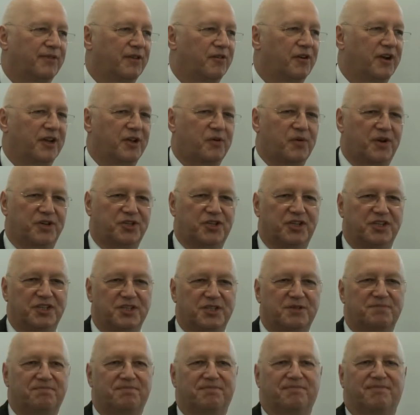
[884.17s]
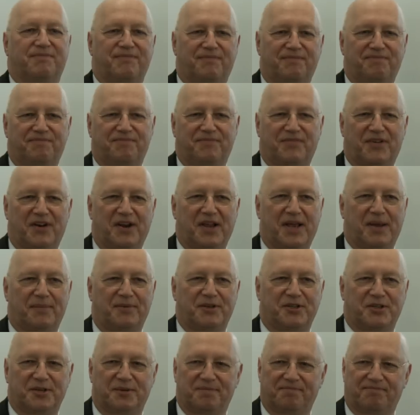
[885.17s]
there are any questions, very
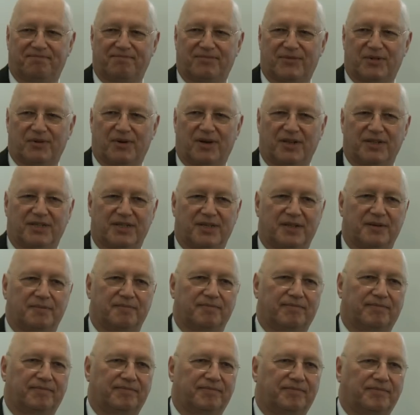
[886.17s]
happy to answer them.